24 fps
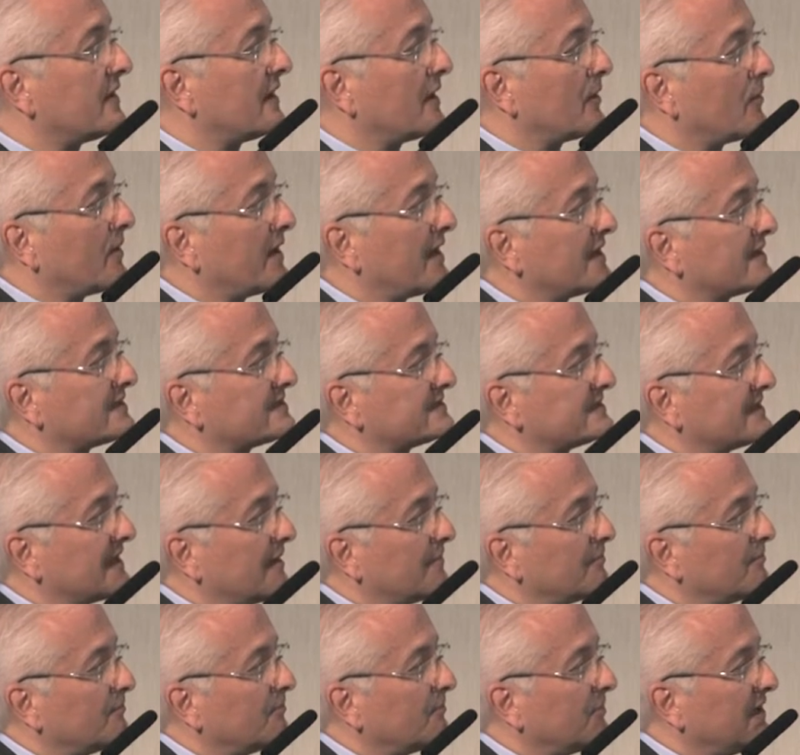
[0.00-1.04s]
There were
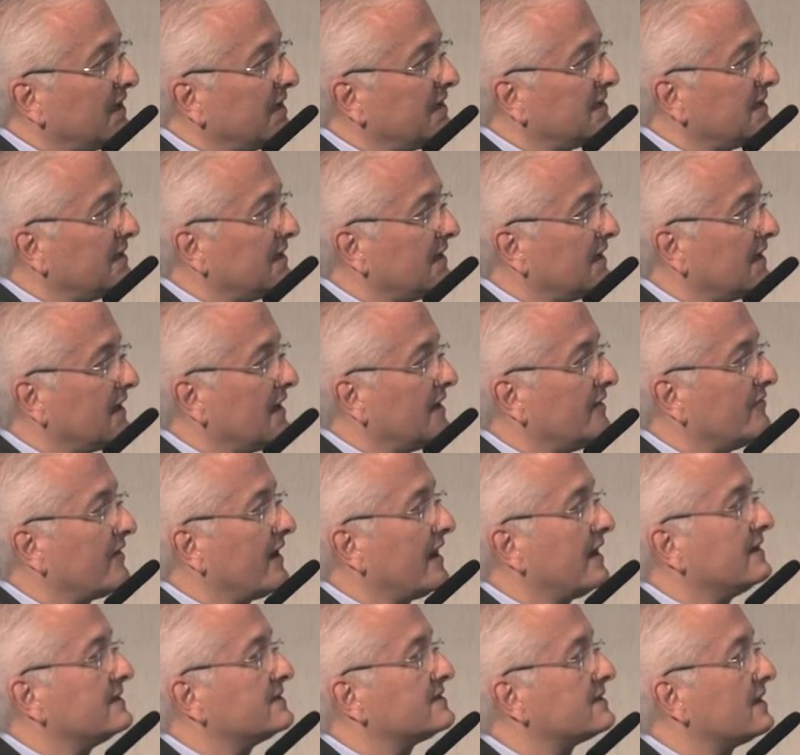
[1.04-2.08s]
some bleeding
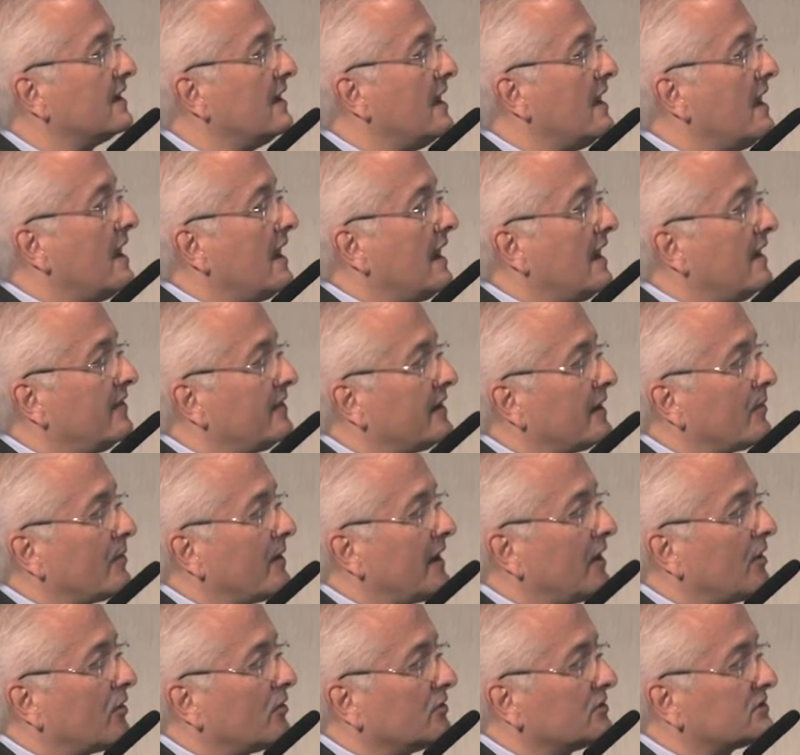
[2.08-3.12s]
events, and there
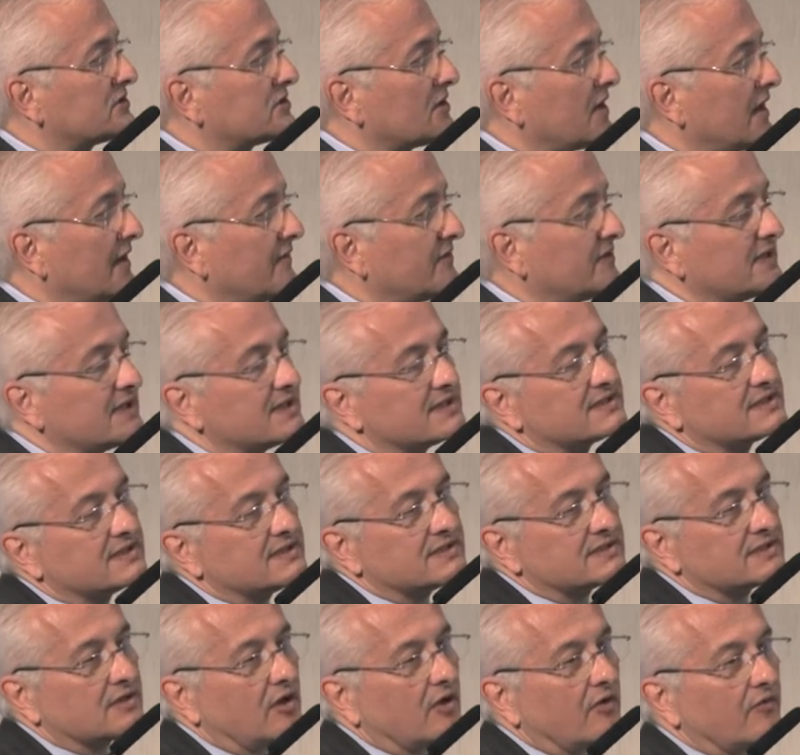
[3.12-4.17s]
were also
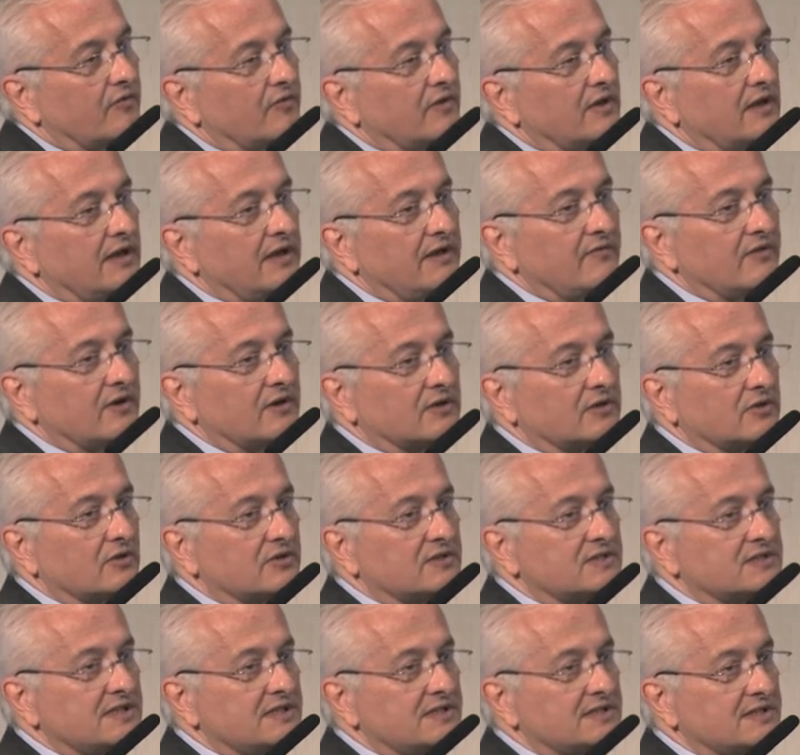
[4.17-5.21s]
evidences of liver
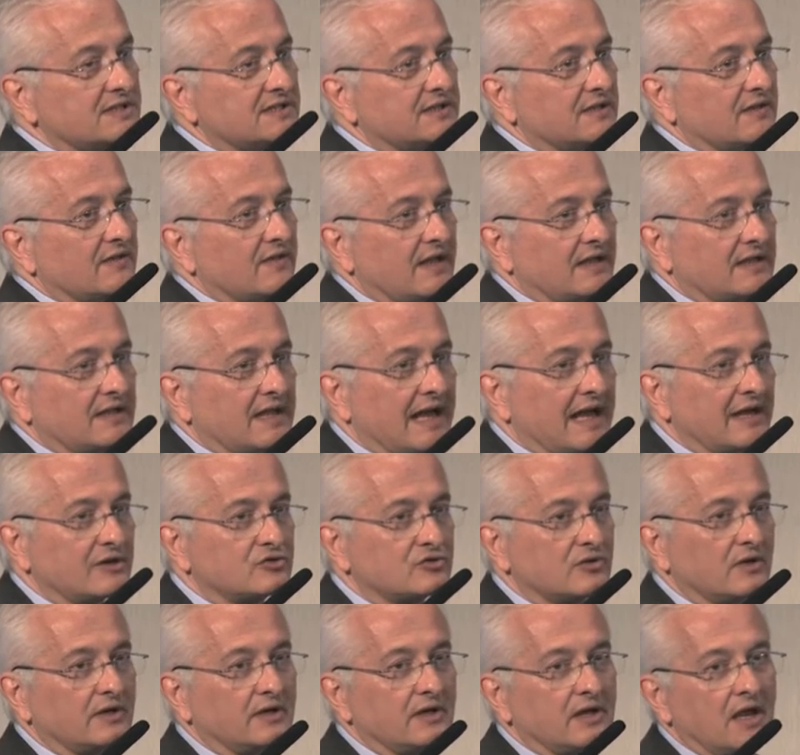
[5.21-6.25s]
toxicity that
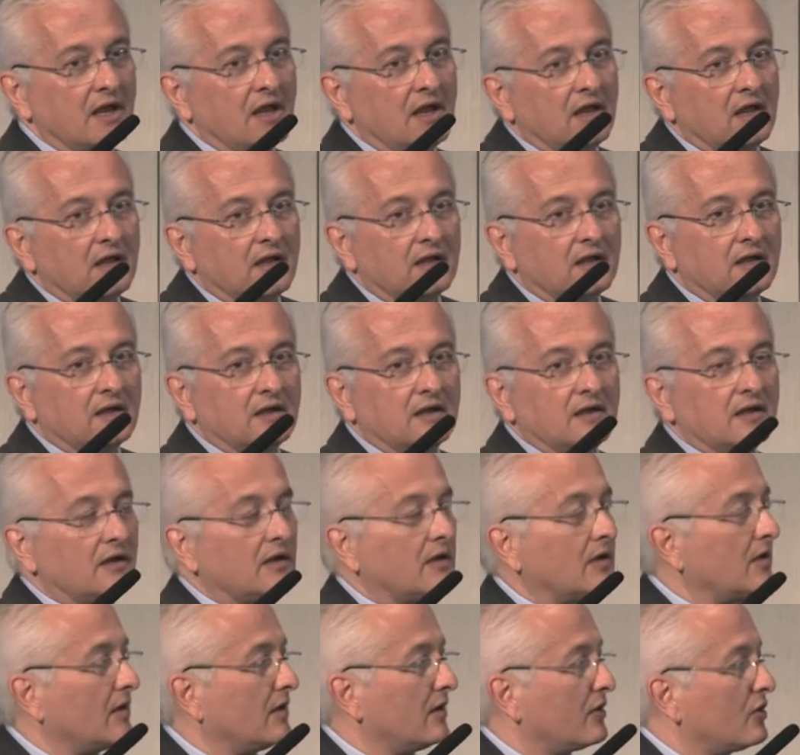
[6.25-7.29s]
actually uh,
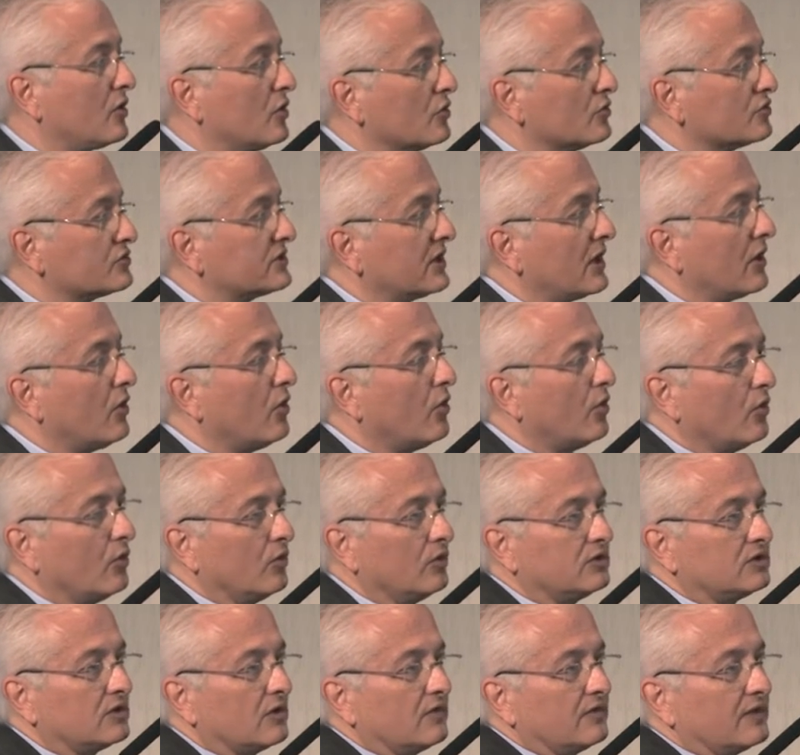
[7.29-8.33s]
caused a
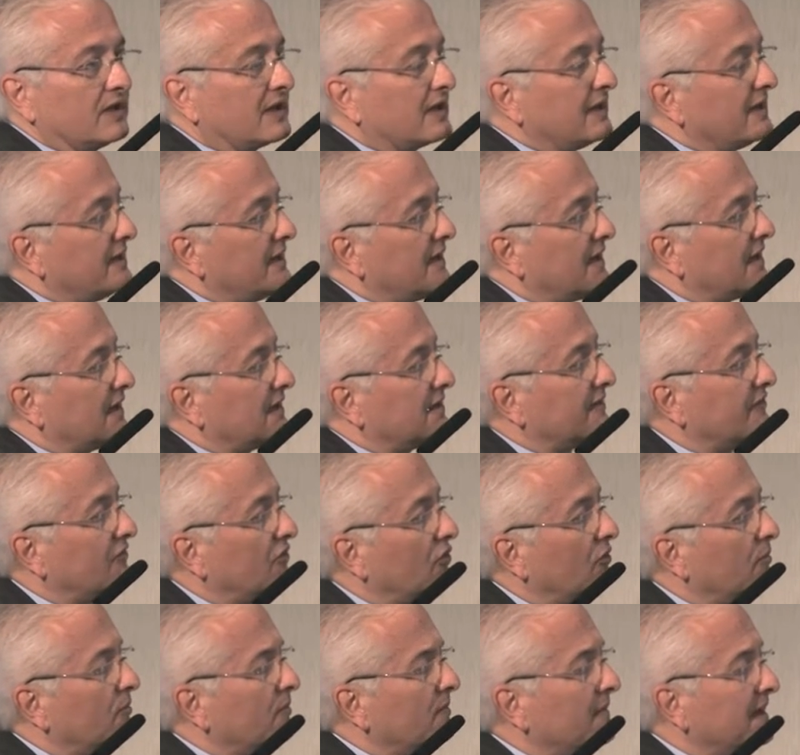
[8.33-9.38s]
hold on the clinical
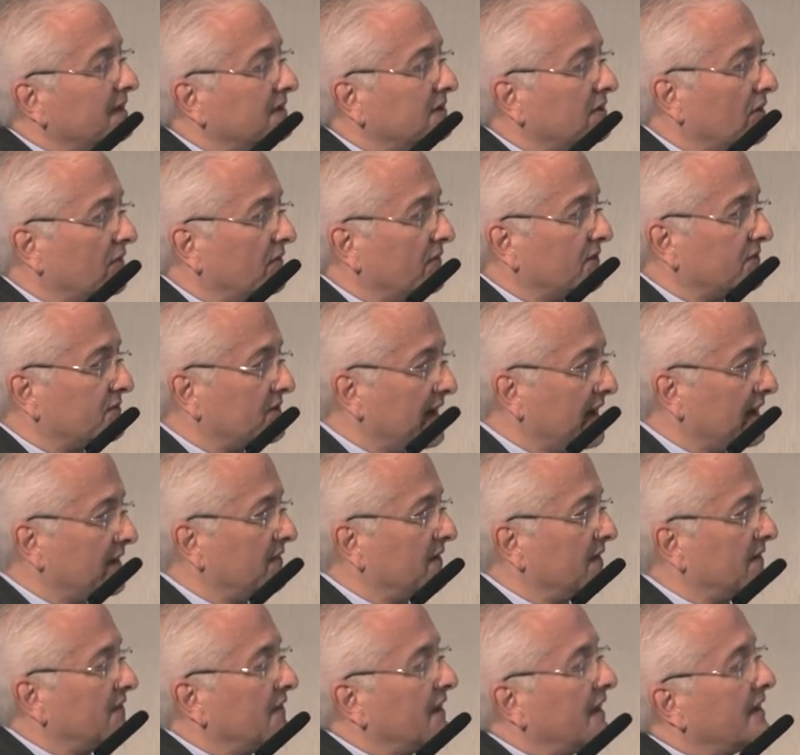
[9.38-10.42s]
development of the drug
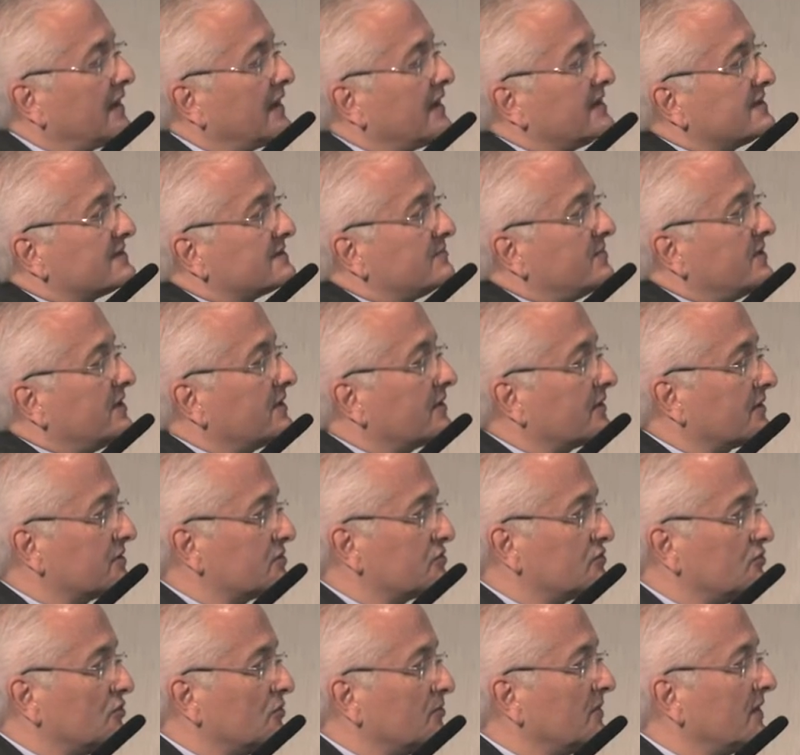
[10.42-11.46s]
that then has been
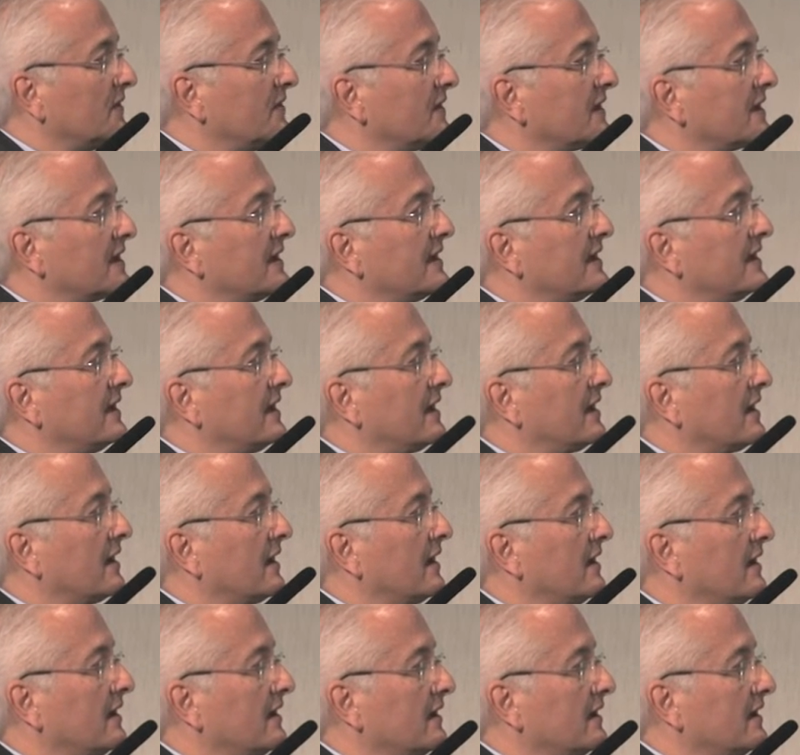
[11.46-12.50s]
resumed in the
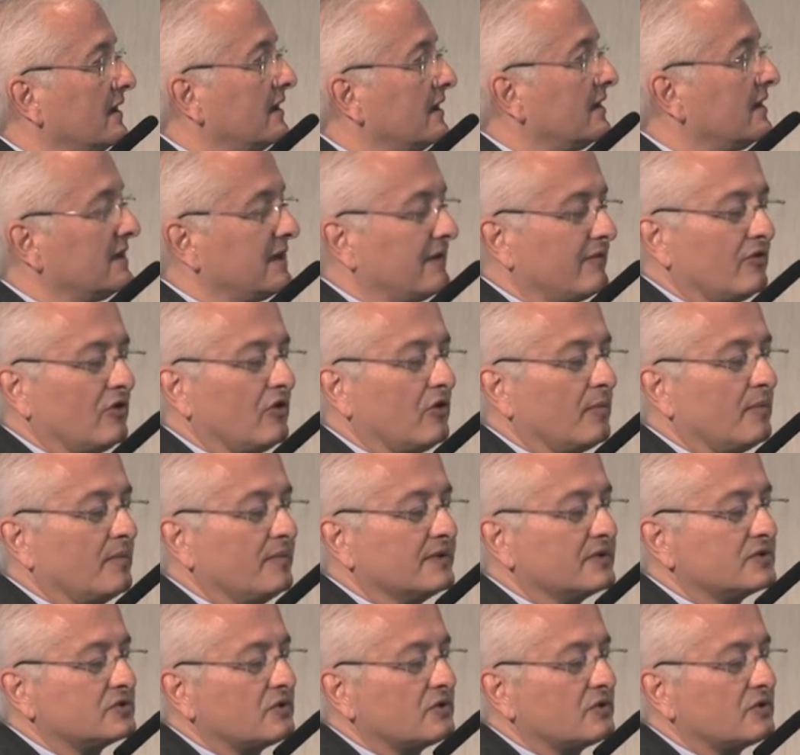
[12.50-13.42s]
clinical uh, development.